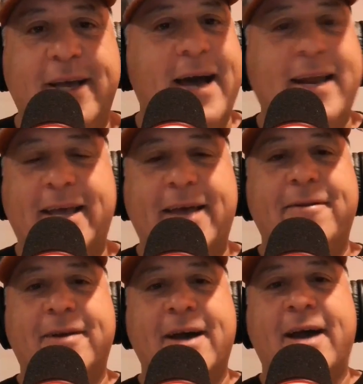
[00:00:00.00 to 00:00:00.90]
you got to
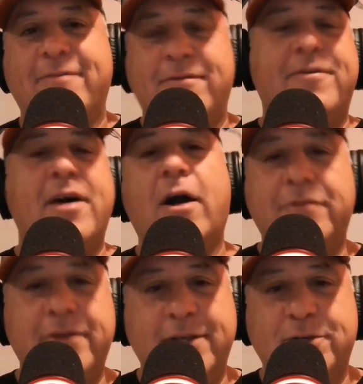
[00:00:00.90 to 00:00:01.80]
get kind of
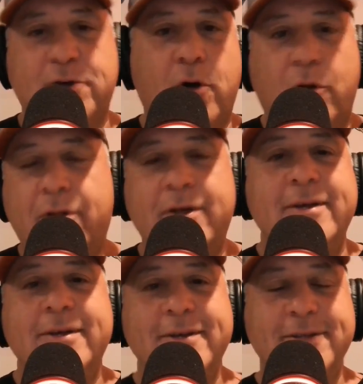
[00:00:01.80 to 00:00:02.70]
involved in this whole
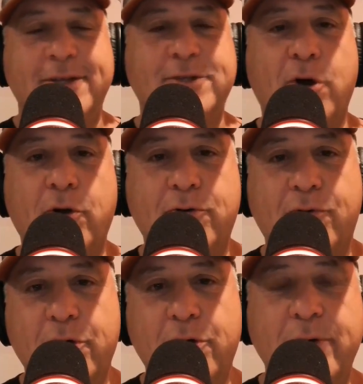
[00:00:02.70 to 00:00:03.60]

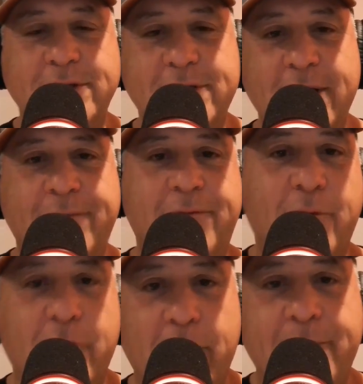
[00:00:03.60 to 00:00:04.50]
crew in some
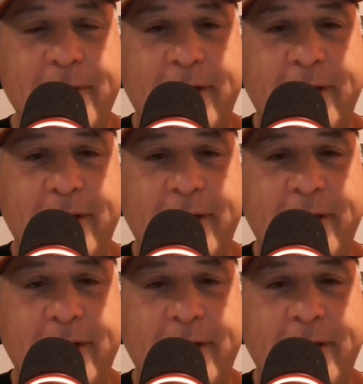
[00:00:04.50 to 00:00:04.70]
form